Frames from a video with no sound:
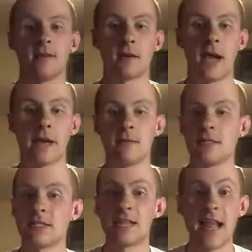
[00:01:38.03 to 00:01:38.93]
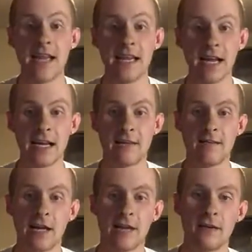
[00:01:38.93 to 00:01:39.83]
Okay, this is any kind of
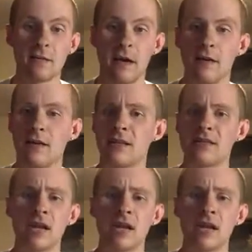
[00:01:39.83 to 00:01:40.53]
land around us,